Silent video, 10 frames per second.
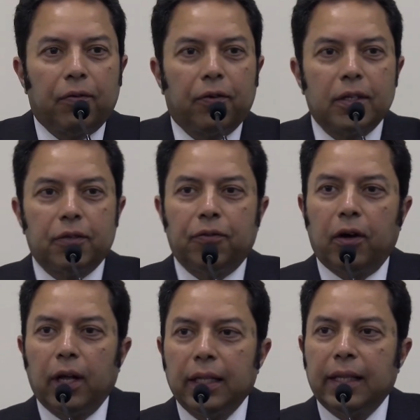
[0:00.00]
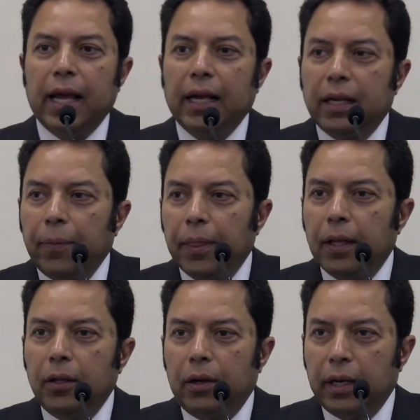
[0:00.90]
First of all, I thank
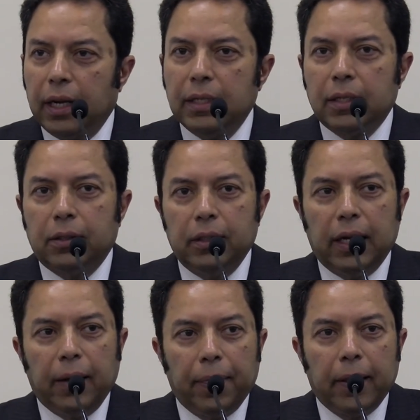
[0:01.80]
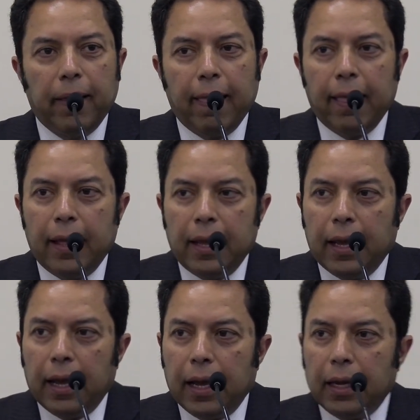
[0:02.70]
the organizer today
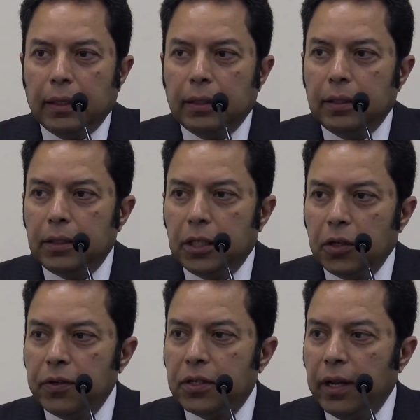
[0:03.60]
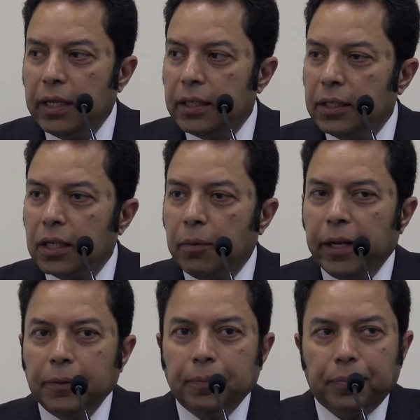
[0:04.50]
and distinguished ladies and
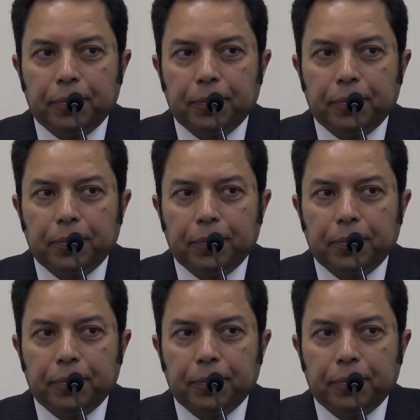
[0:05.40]
gentlemen.